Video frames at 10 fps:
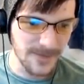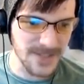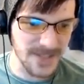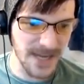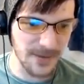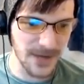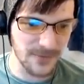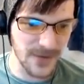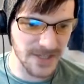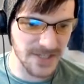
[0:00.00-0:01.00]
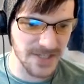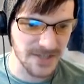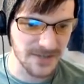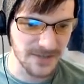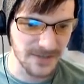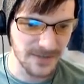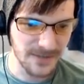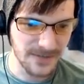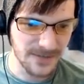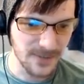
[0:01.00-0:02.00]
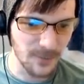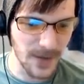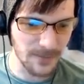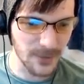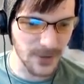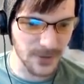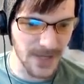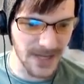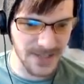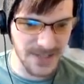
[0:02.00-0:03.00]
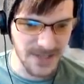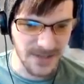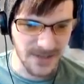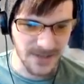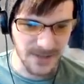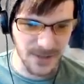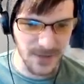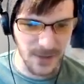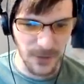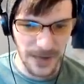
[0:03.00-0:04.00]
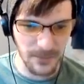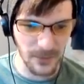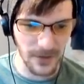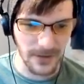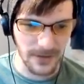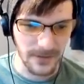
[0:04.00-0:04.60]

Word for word: This is how I race. White Boy, you're next. Come here, White Boy.